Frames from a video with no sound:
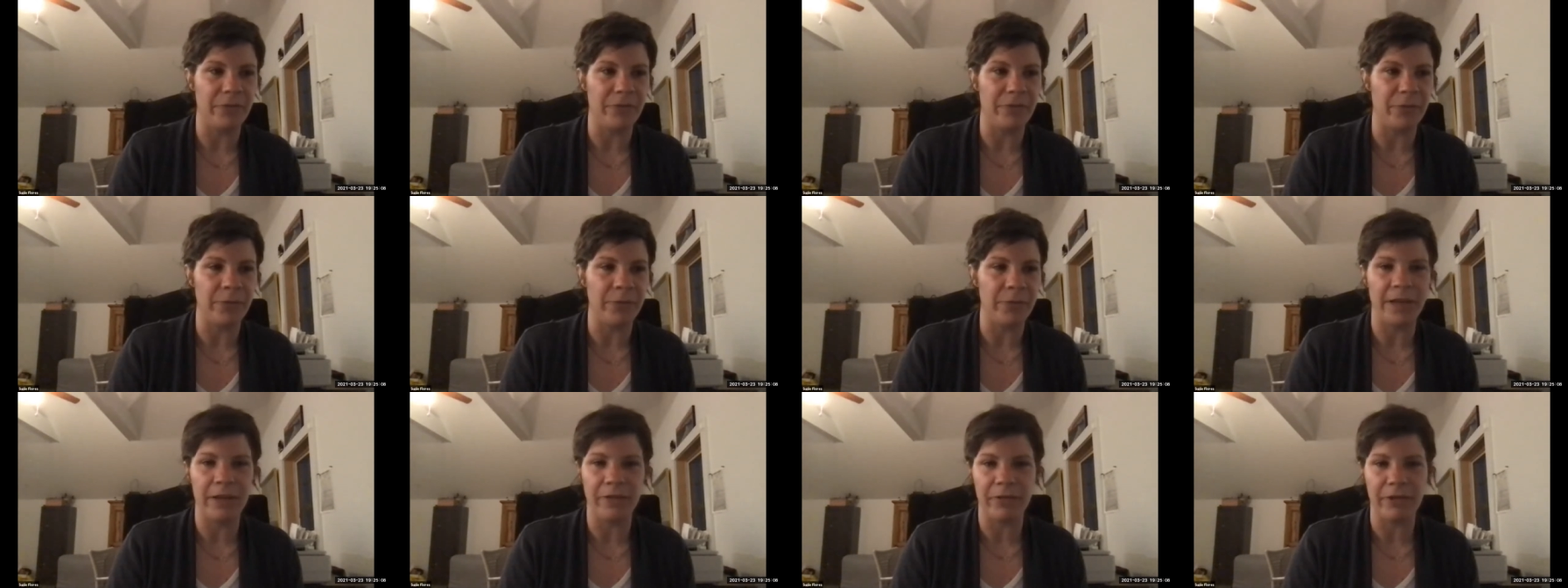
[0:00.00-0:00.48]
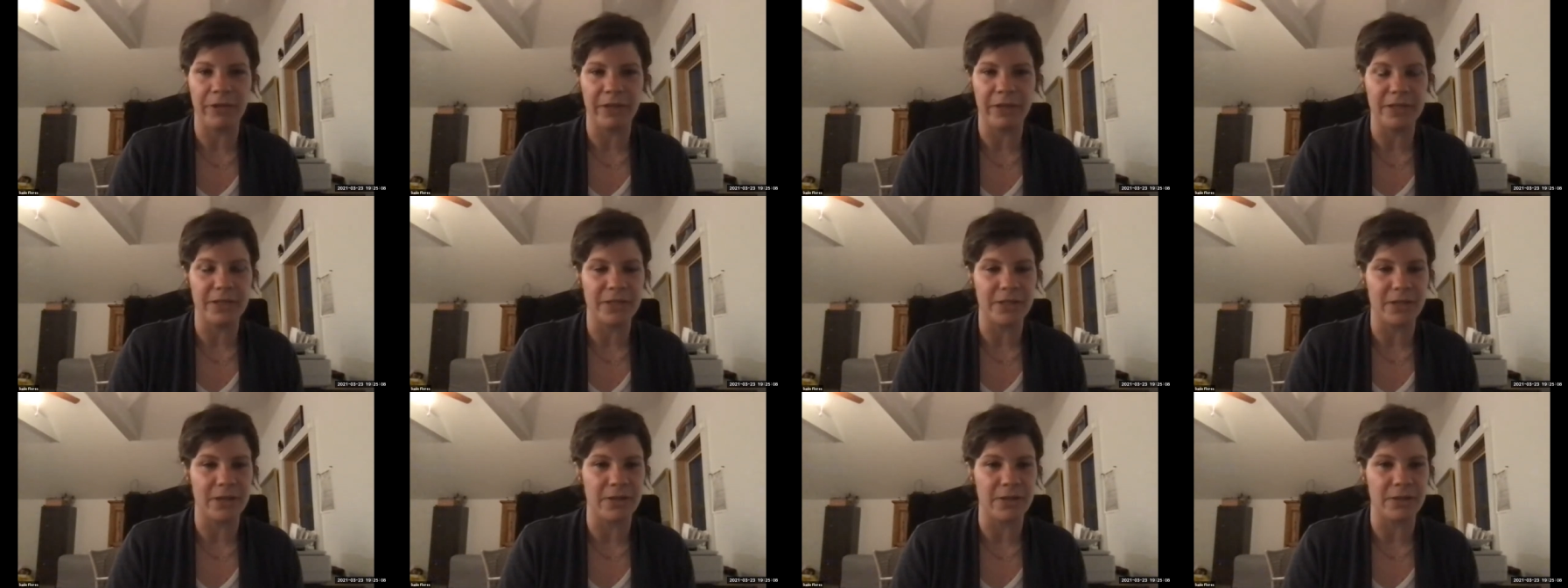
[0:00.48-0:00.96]
for me it really
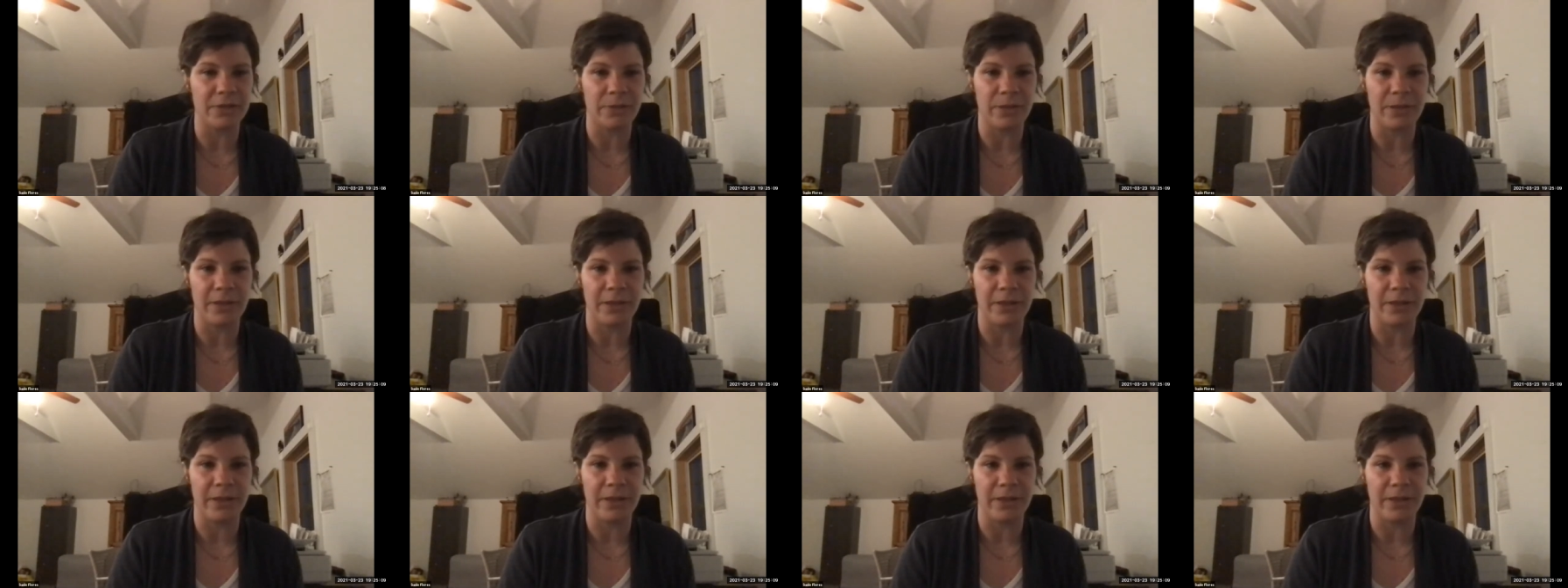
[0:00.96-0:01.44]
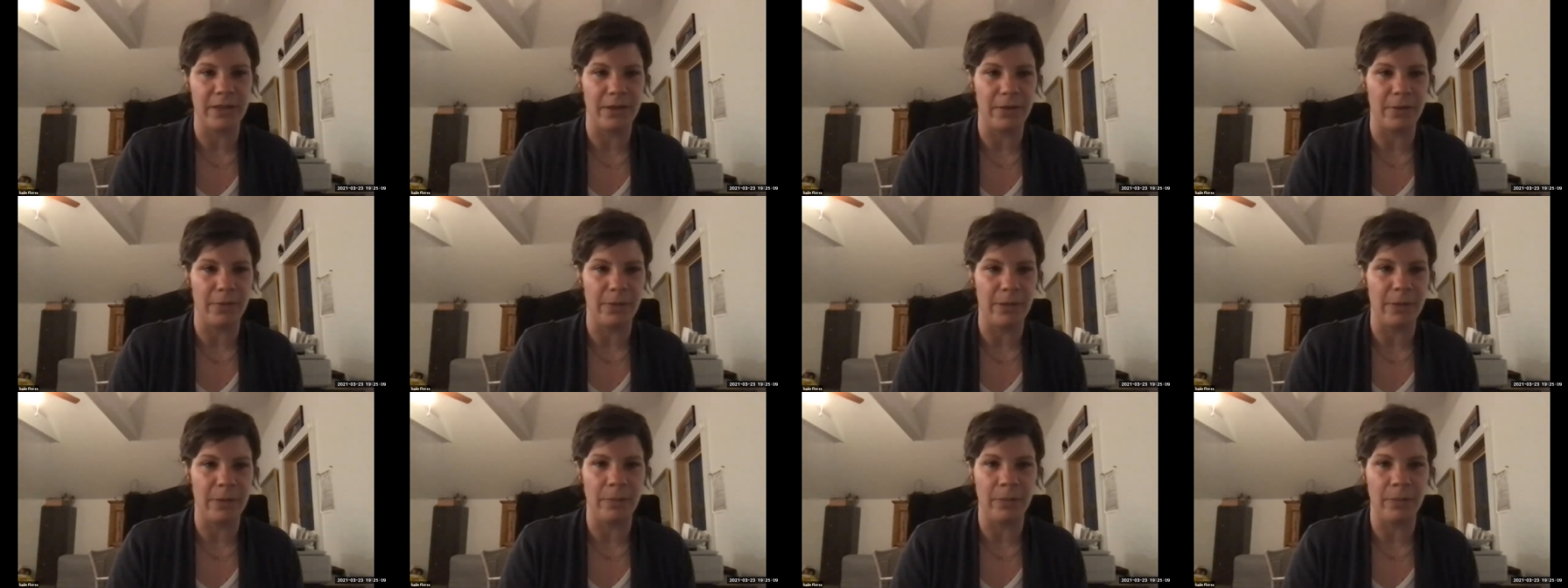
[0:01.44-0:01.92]
starts with you know
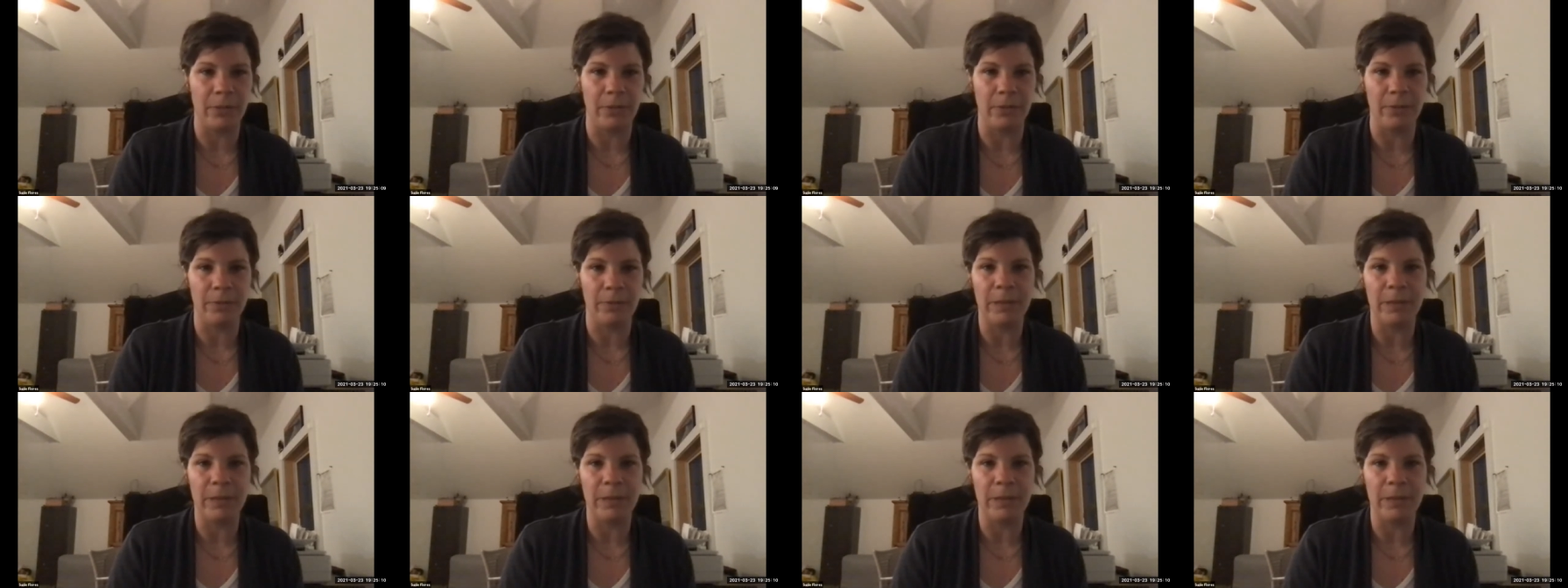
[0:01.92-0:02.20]
people